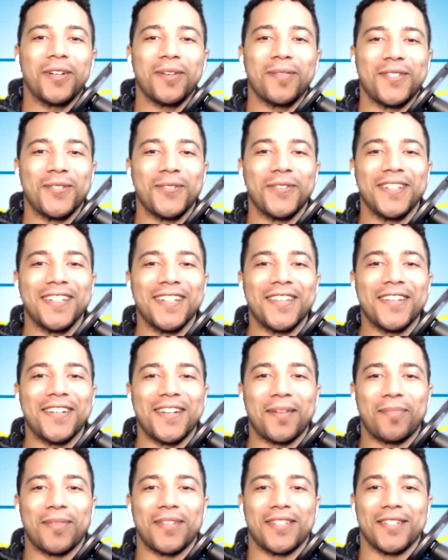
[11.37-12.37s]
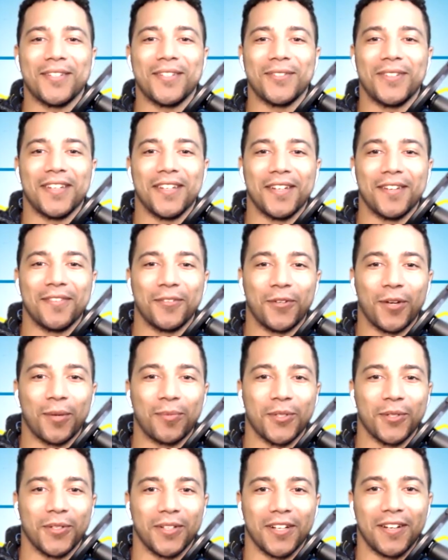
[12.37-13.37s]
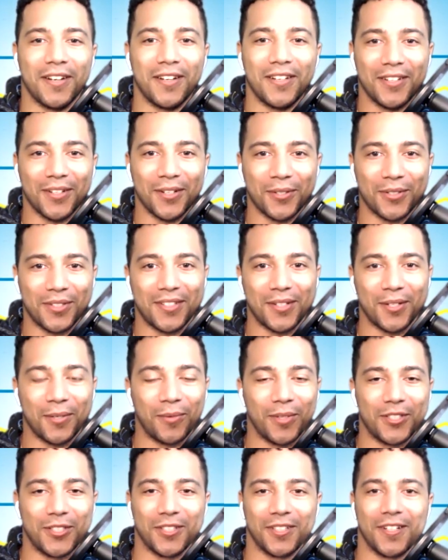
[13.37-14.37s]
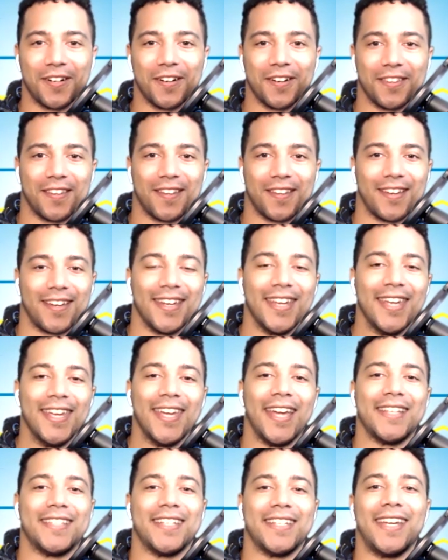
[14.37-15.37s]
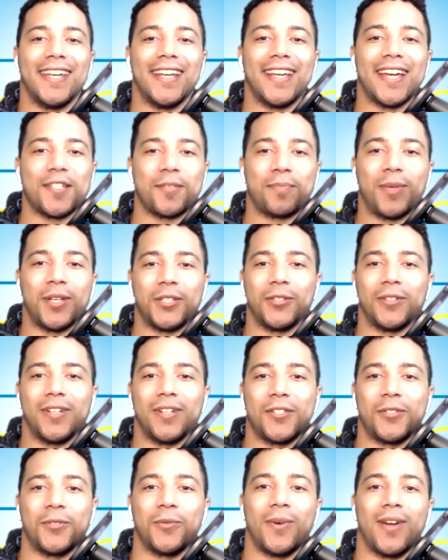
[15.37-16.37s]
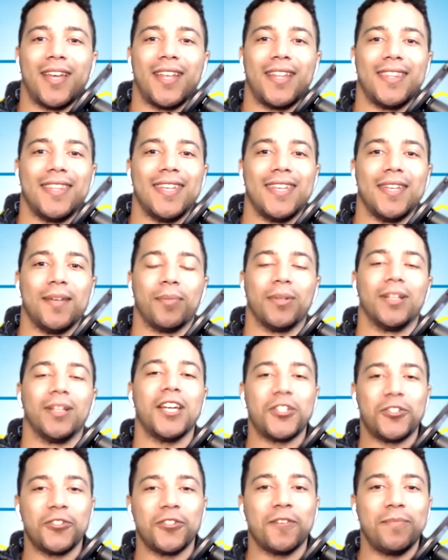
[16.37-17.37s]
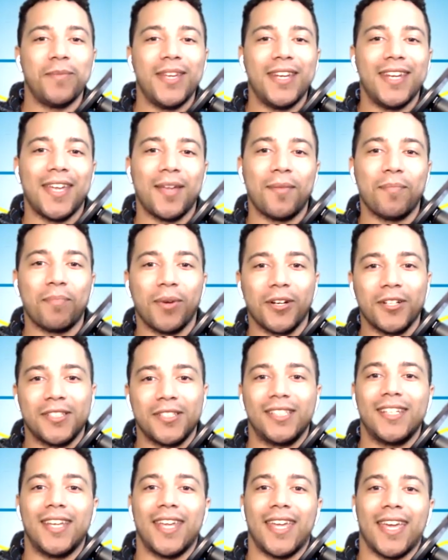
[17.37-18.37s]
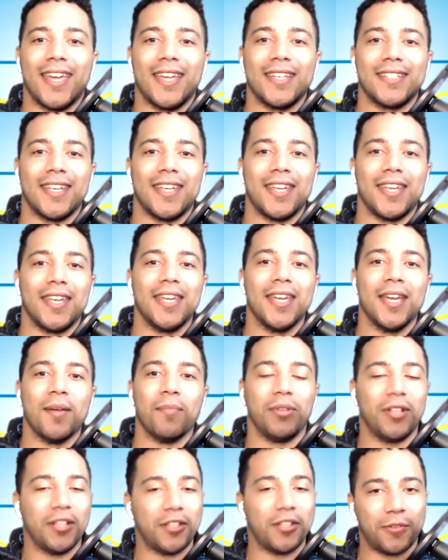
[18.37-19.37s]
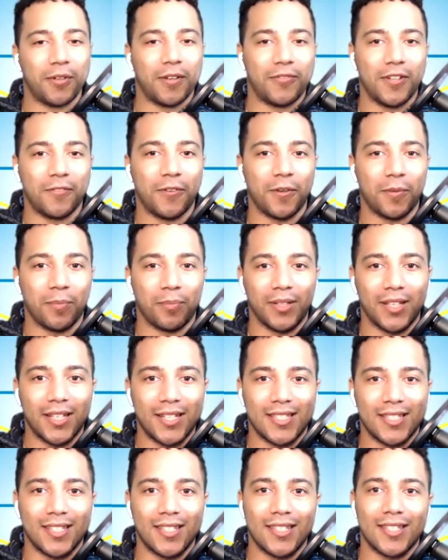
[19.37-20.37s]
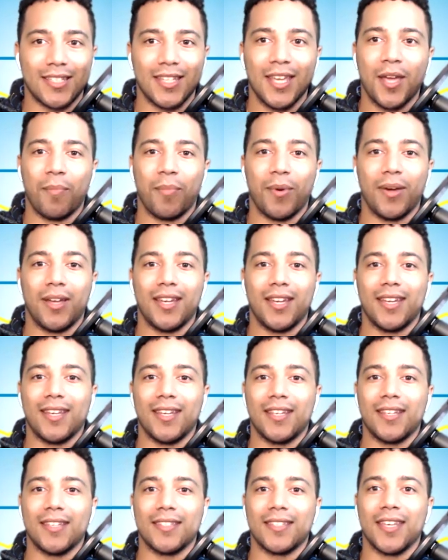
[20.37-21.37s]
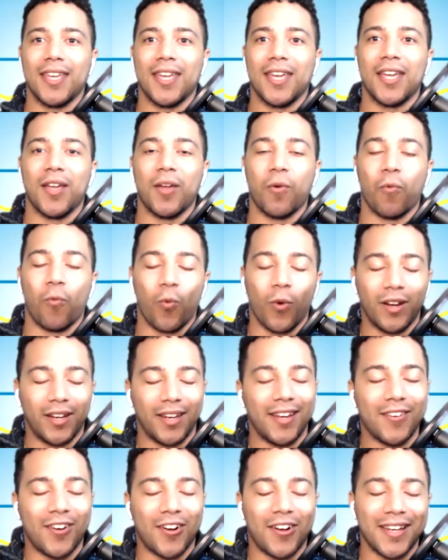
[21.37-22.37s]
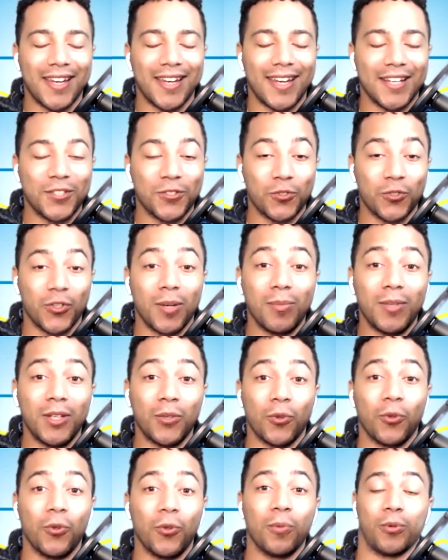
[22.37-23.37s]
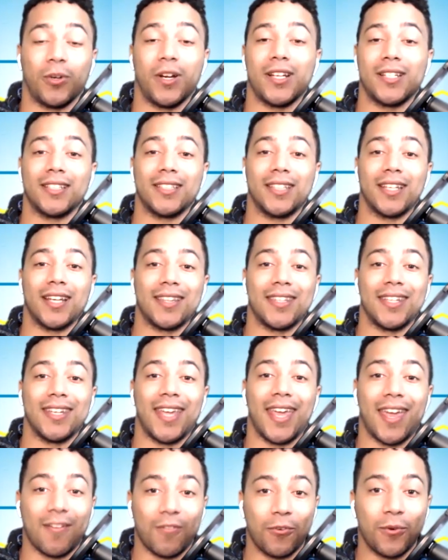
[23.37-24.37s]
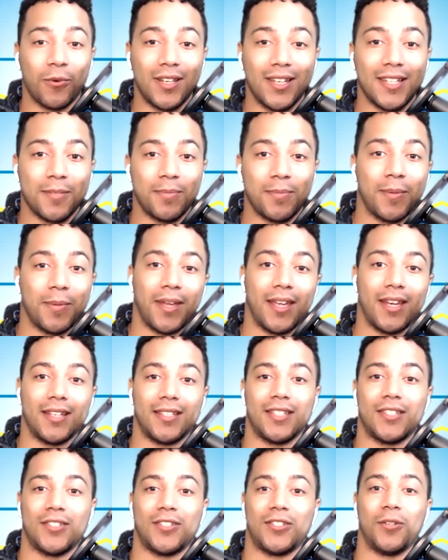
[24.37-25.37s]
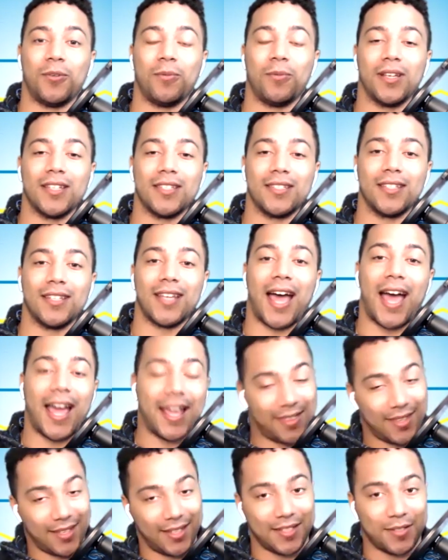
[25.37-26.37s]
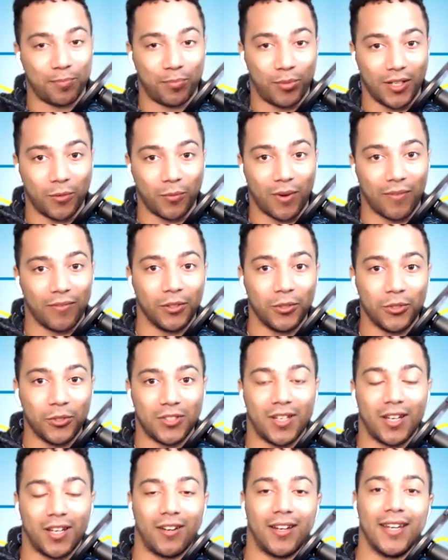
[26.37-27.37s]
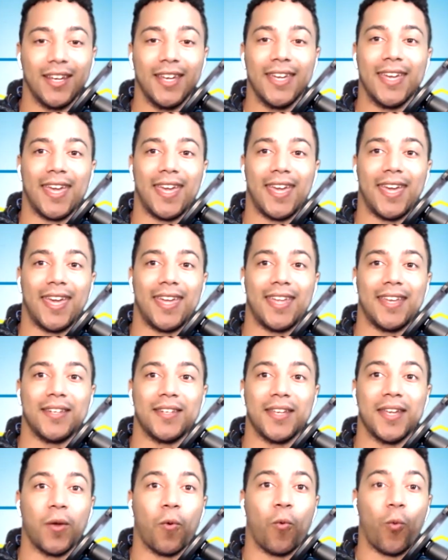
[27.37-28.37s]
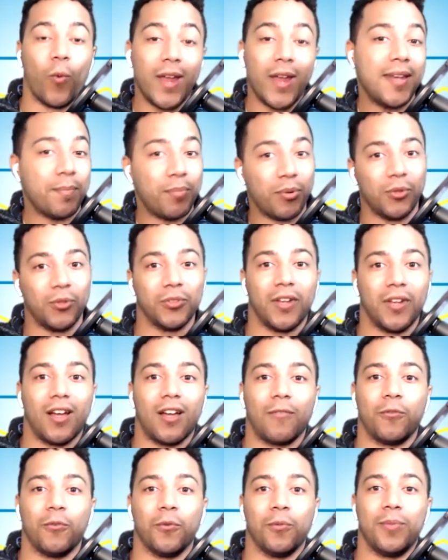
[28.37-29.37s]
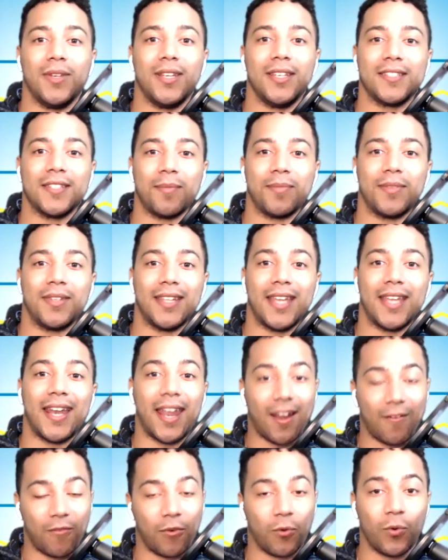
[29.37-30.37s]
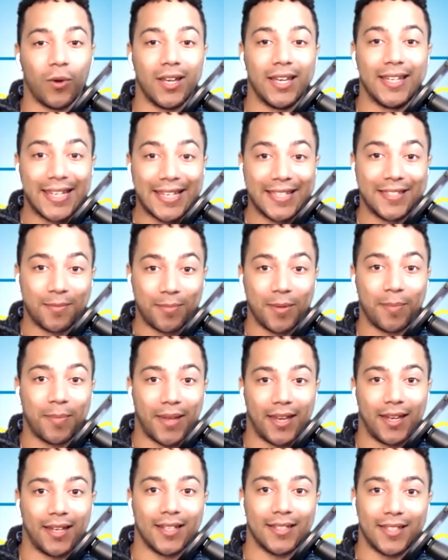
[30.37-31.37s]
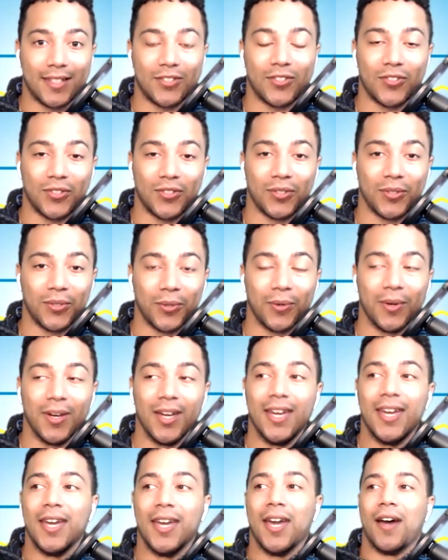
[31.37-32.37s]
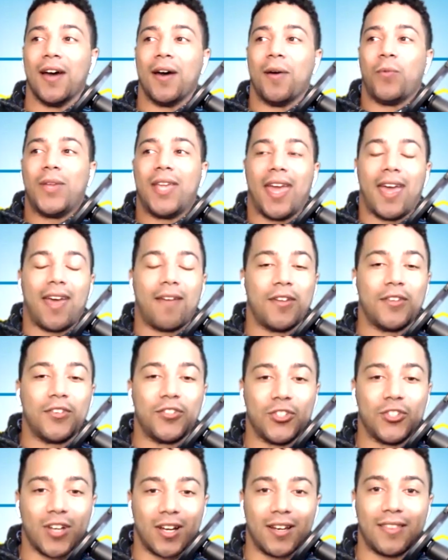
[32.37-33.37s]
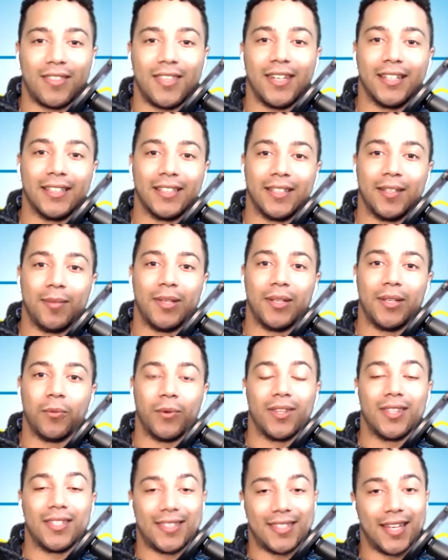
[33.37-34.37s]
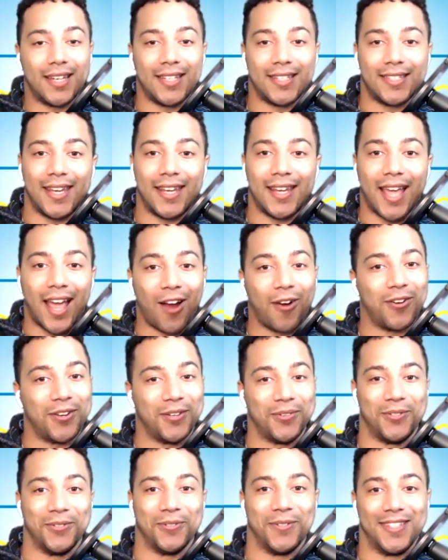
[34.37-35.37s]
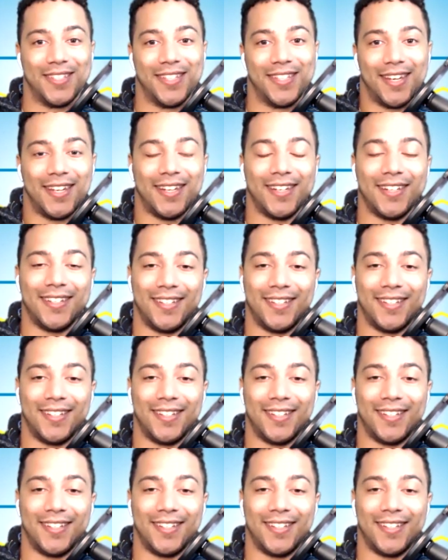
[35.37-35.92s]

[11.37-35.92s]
Welcome to another episode of Cryptocurrent. Your host here, Richard Carthon. And today I got a special guest who I had the pleasure of meeting in person at a plethora of different places, but is working on an extremely cool project that I think everyone needs to be paying attention to because I think is pretty revolutionary, and when pulled off will be something that everyone needs to be paying attention to. We have Jonathan Libby with Steady State. How are you doing today?